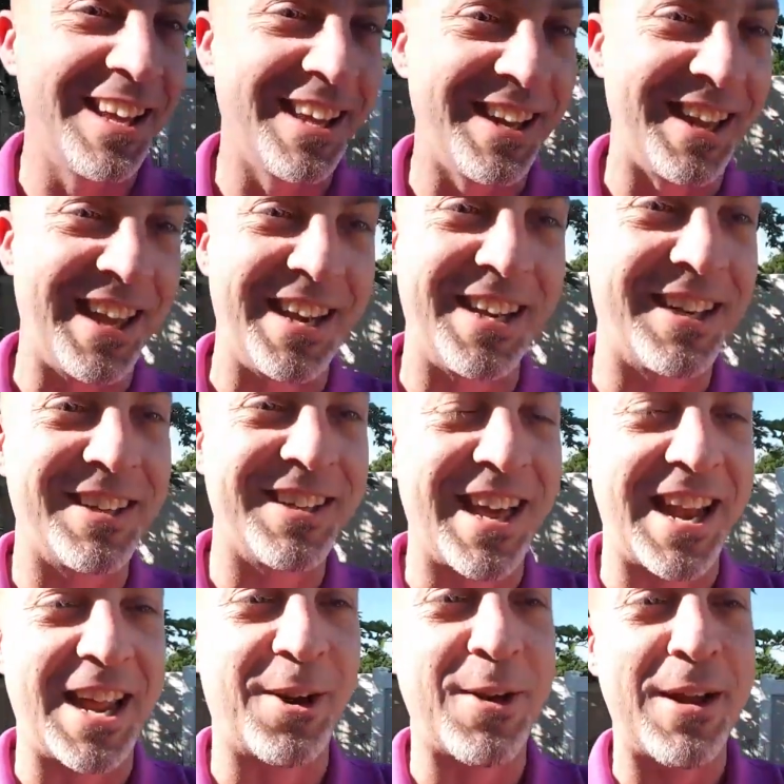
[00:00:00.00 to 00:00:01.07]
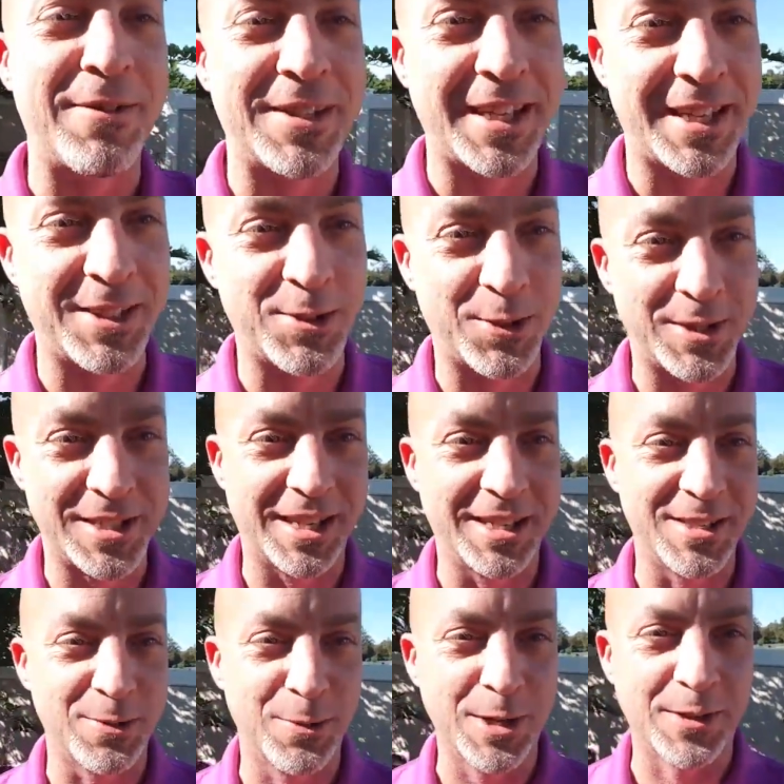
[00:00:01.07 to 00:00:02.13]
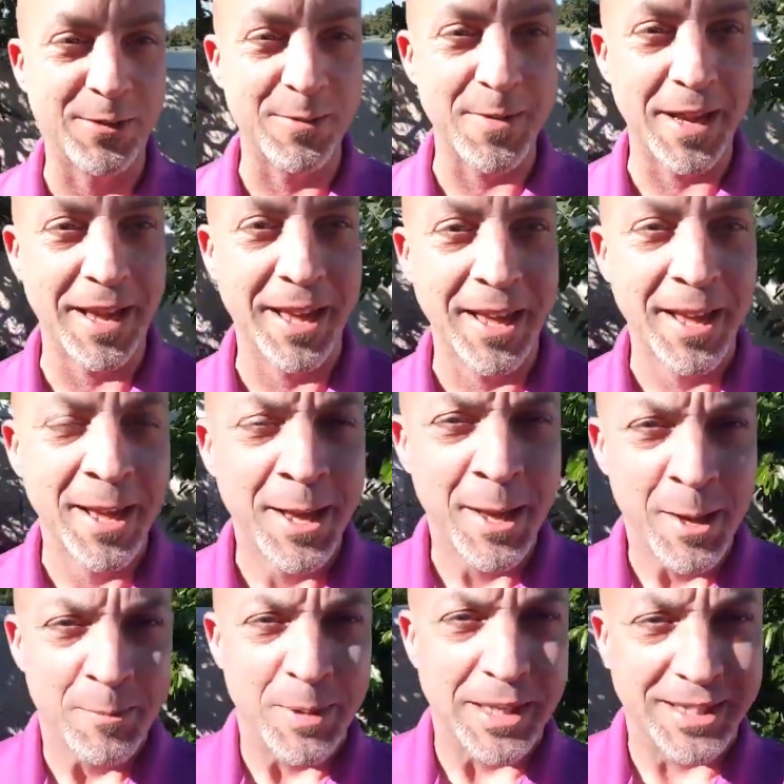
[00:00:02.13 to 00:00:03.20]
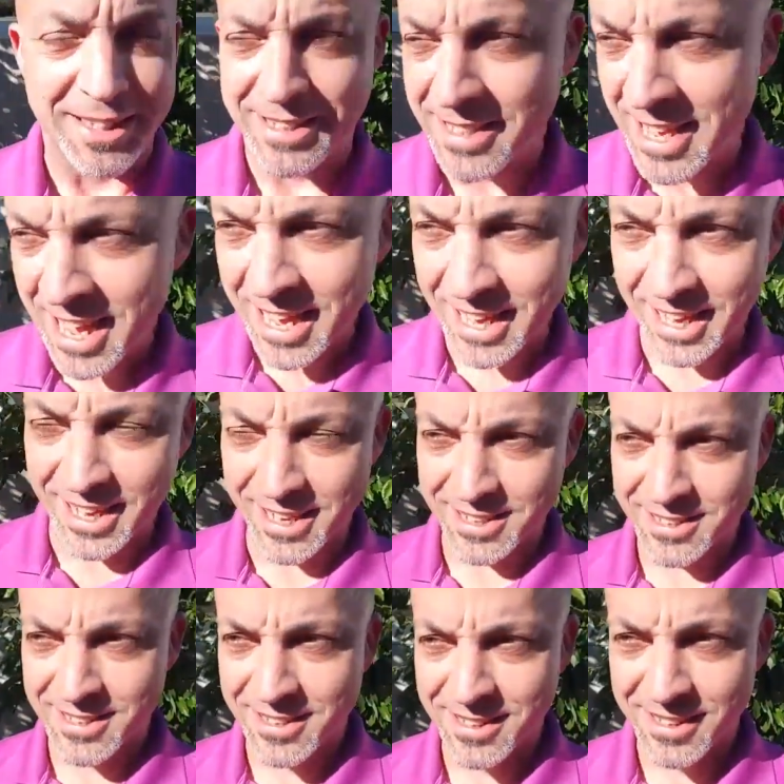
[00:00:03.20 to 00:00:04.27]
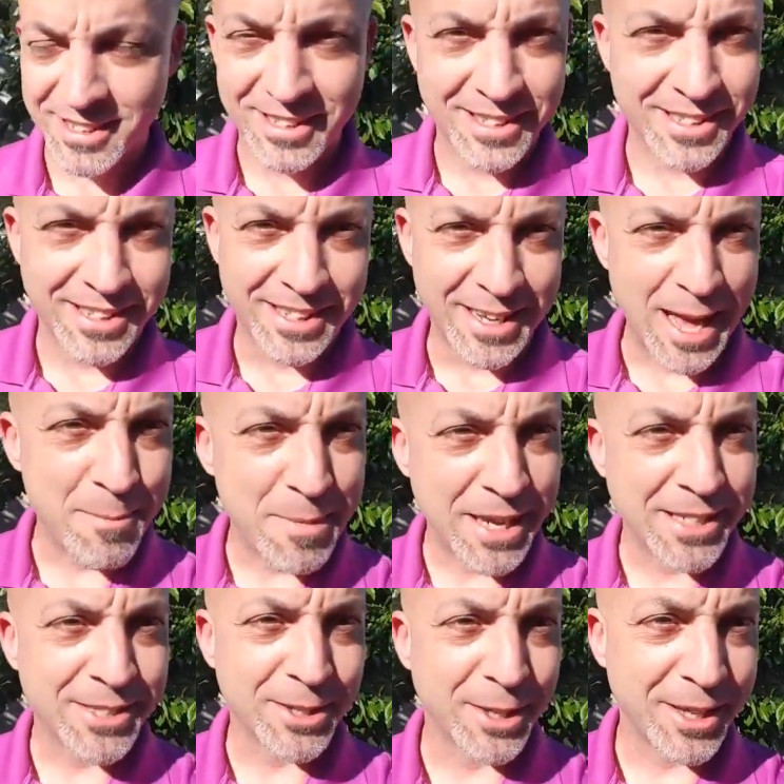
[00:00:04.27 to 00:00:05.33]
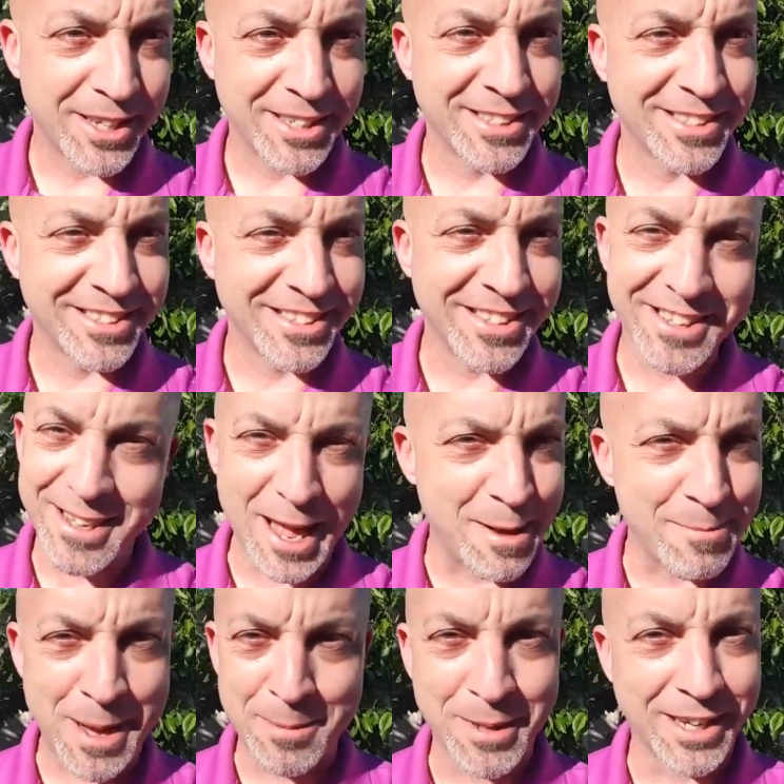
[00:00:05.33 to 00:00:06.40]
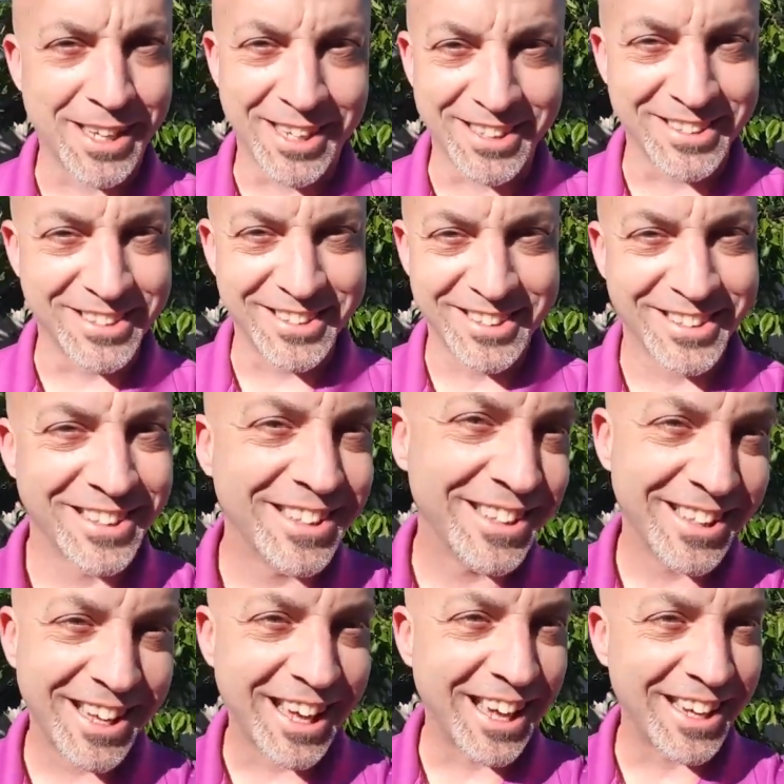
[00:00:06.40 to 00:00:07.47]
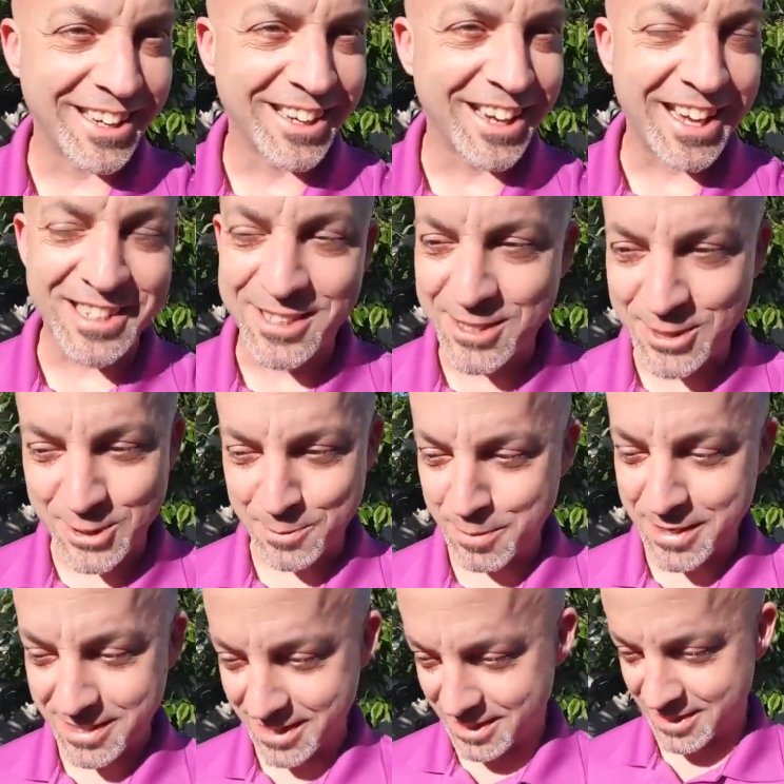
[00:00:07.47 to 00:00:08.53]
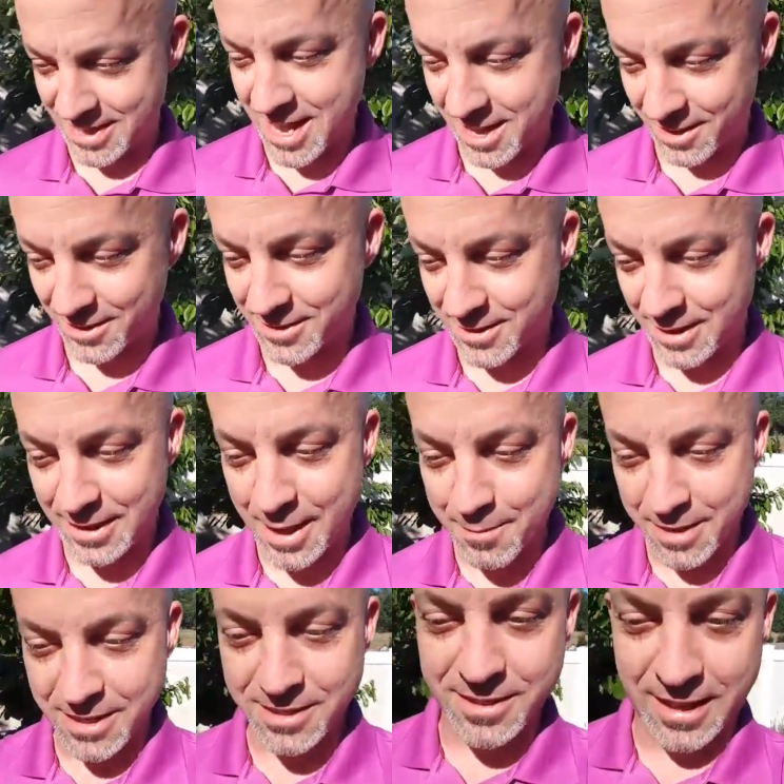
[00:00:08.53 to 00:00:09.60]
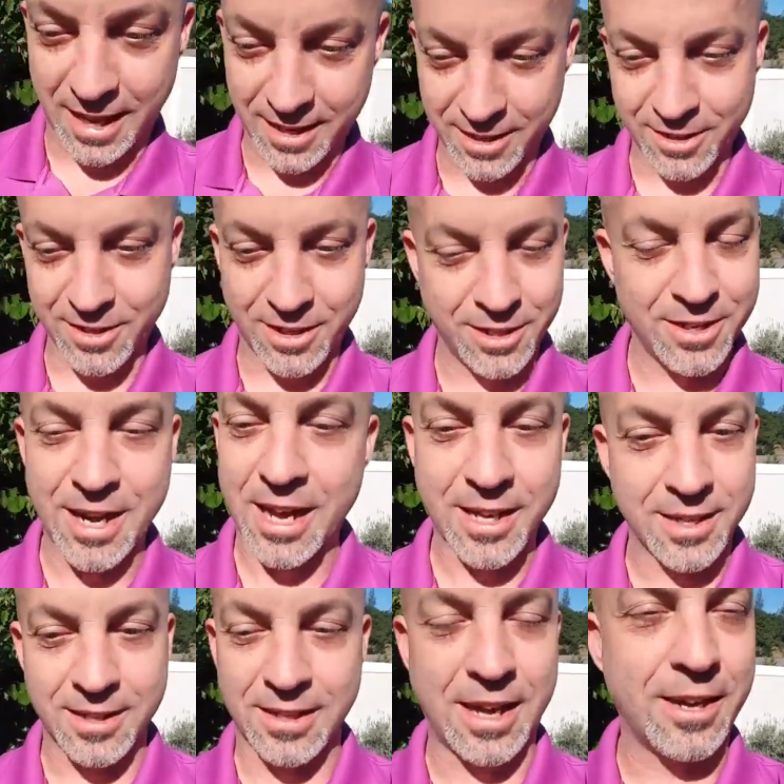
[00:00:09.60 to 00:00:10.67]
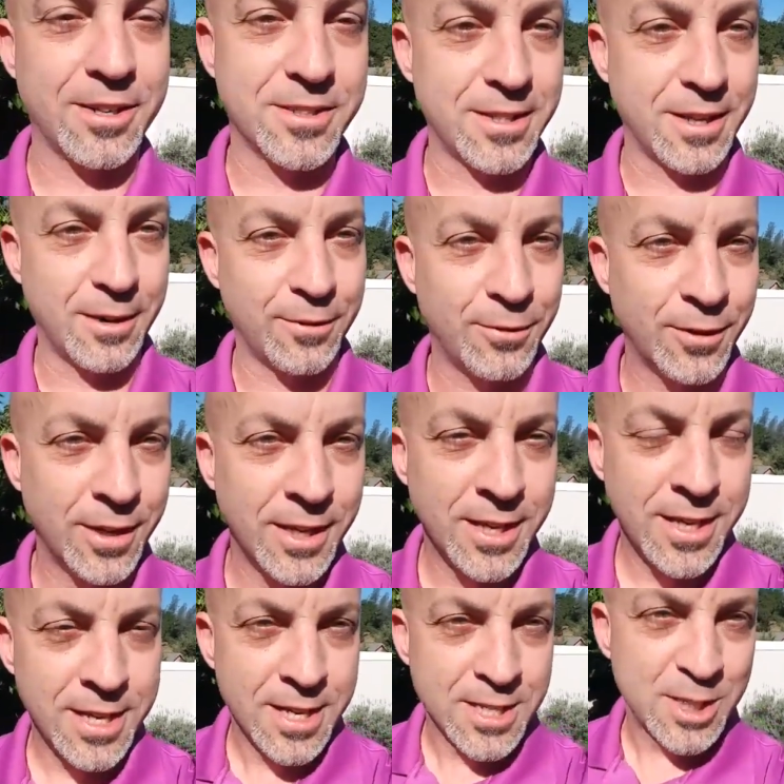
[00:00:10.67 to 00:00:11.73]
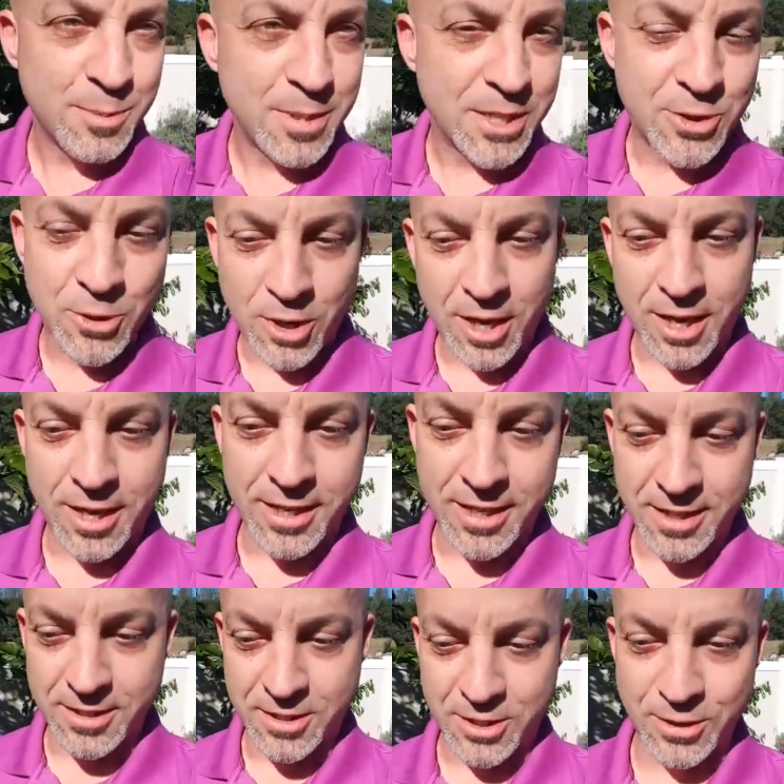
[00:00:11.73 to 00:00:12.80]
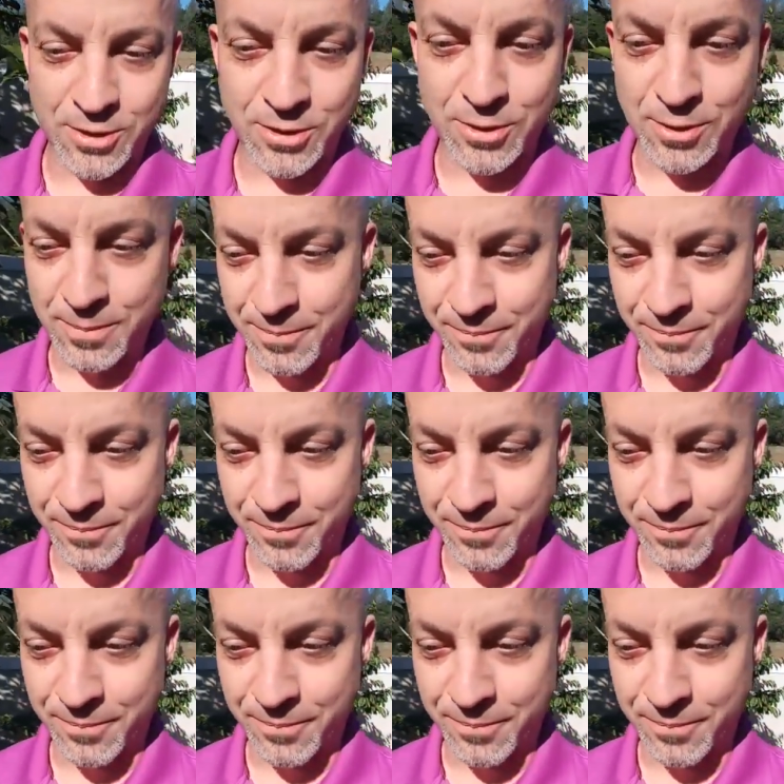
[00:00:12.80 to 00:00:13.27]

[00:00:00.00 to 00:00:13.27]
and, and, it, and I gravitated towards it because it works for me. But the saying is, not my circus, not my monkeys. And as stupid as that sounds, and that means like you're, you're not going to allow yourself to be drawn into